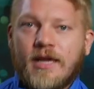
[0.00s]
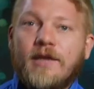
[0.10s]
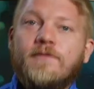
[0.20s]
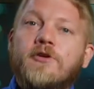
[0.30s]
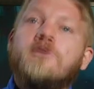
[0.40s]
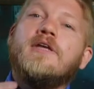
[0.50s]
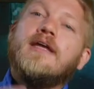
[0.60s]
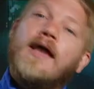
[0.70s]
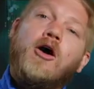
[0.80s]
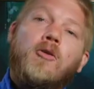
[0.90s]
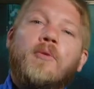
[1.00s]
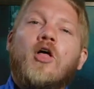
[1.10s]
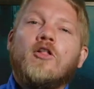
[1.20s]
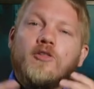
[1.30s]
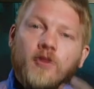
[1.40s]
If you need help
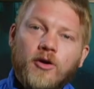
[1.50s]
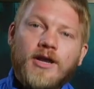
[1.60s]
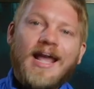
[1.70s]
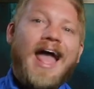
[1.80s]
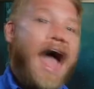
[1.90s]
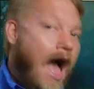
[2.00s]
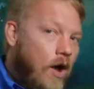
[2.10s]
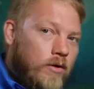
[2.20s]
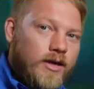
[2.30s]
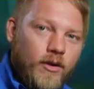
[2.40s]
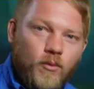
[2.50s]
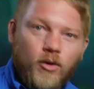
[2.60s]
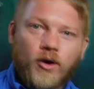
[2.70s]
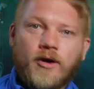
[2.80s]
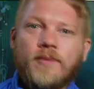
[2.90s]
learning how to get
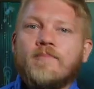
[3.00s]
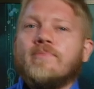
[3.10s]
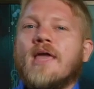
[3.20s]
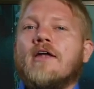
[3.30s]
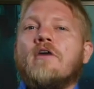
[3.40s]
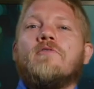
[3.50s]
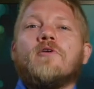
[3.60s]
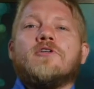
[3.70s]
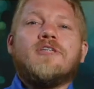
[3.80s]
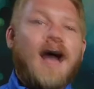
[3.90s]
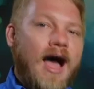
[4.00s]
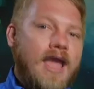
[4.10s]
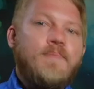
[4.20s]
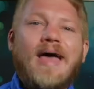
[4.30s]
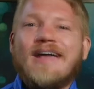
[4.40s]
work, head over to
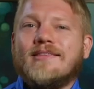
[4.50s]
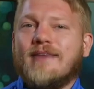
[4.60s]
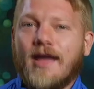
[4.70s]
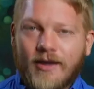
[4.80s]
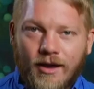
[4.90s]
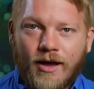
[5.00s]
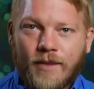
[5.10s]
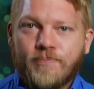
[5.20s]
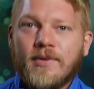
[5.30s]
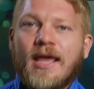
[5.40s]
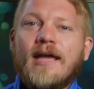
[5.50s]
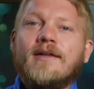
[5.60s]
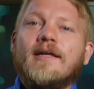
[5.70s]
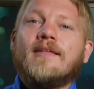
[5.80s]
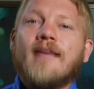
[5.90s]
I A Path dot com and
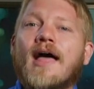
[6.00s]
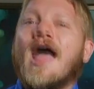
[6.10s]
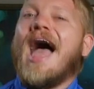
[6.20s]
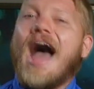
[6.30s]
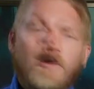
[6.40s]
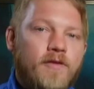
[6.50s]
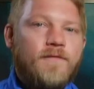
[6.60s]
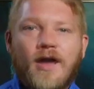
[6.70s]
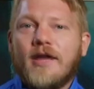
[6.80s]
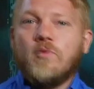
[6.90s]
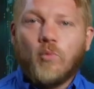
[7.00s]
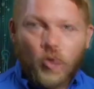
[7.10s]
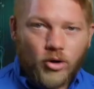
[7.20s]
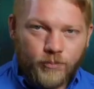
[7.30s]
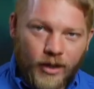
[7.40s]
click the How to Find
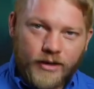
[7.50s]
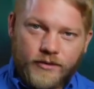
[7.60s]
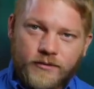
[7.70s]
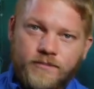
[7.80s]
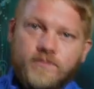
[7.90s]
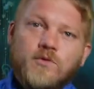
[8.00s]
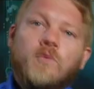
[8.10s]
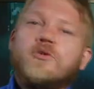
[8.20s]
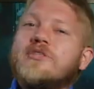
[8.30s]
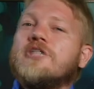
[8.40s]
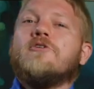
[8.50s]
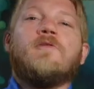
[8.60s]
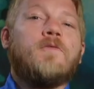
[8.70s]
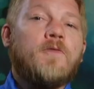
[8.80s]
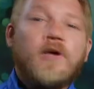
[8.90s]
Work button. We'll send you a
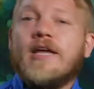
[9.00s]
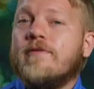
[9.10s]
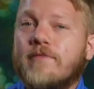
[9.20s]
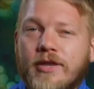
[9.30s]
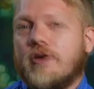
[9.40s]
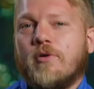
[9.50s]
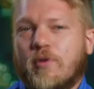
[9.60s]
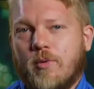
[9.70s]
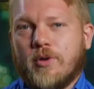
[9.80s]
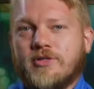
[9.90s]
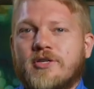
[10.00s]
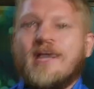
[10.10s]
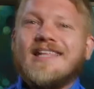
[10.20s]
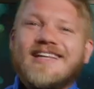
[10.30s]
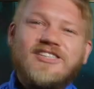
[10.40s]
free video course
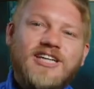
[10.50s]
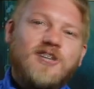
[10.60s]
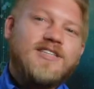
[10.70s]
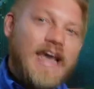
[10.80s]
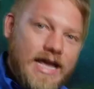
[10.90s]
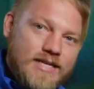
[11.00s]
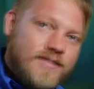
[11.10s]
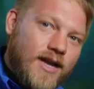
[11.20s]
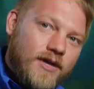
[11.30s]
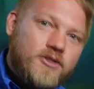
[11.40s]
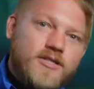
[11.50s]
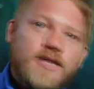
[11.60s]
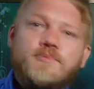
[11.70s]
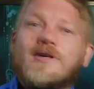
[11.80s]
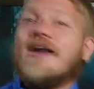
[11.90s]
that shares insider
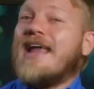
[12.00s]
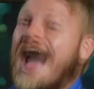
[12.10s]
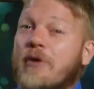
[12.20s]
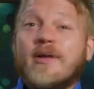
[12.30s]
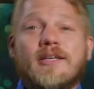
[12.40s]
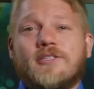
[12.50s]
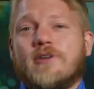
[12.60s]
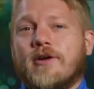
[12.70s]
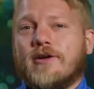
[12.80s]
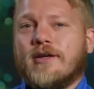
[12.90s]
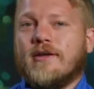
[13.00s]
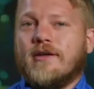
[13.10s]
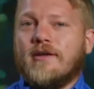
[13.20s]
tips on how to get started.